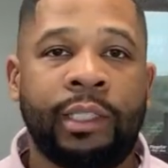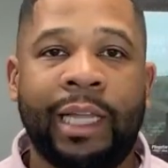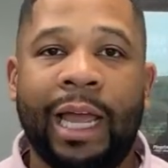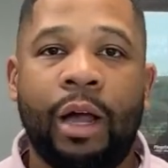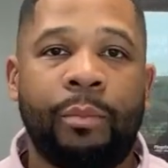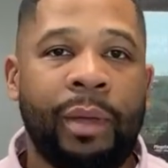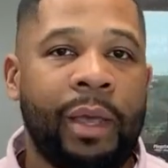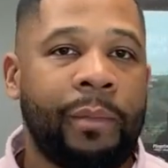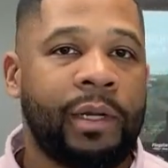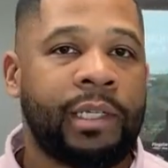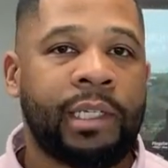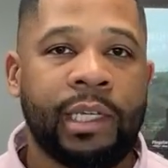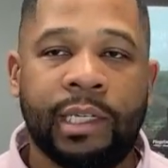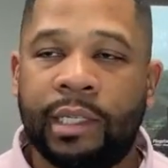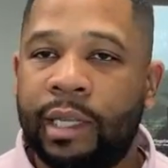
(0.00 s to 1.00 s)
a down payment
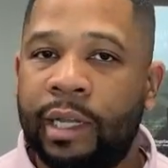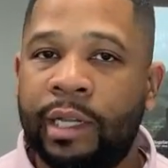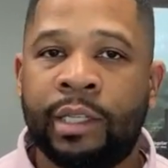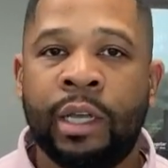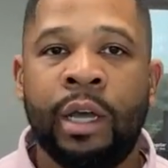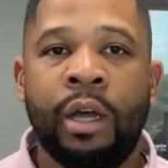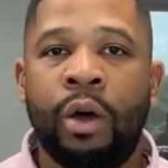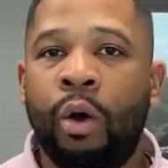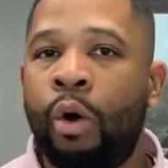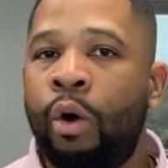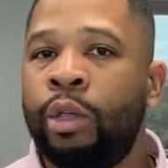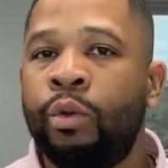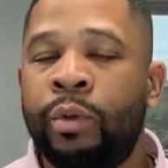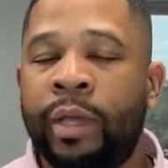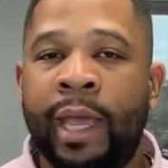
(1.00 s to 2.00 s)
assistance or
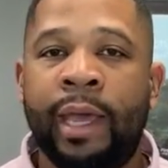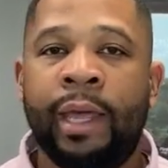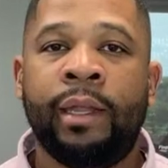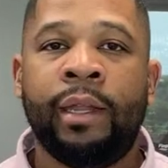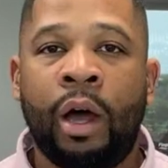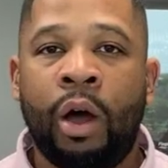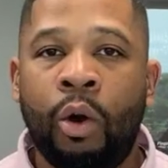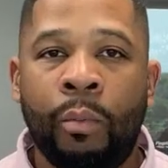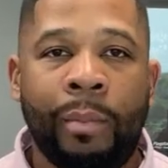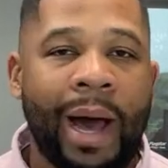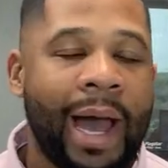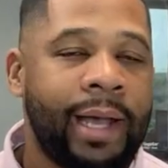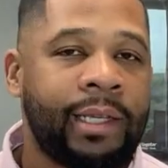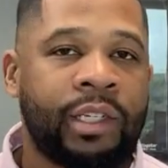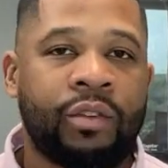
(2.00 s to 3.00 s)
you get in the home
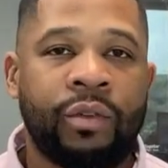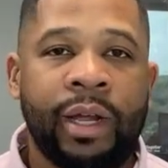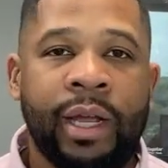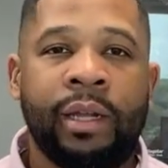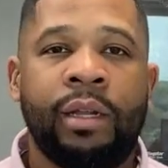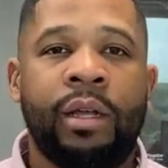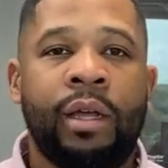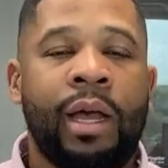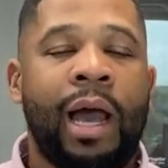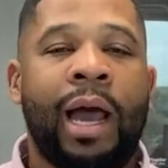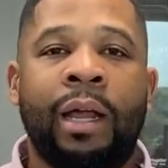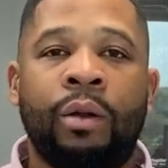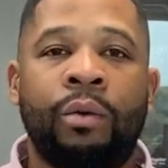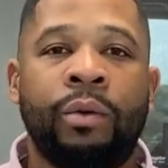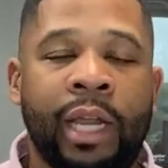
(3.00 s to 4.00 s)
buyers grant.
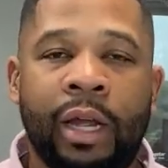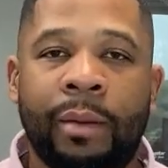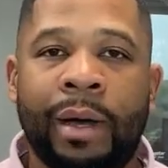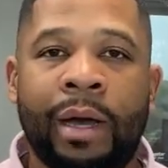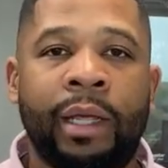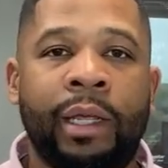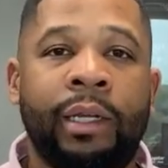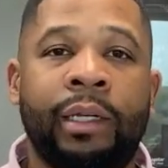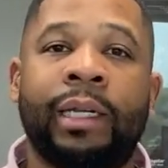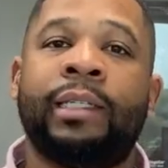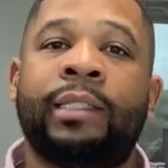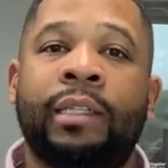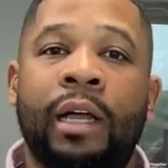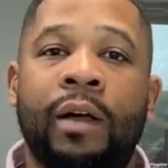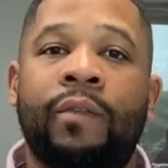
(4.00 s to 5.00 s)
I don't care about any of that
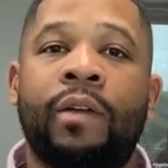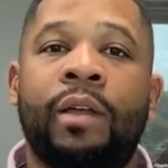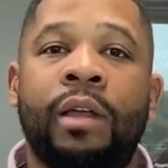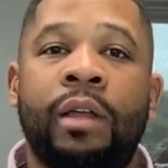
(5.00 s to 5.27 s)
stuff.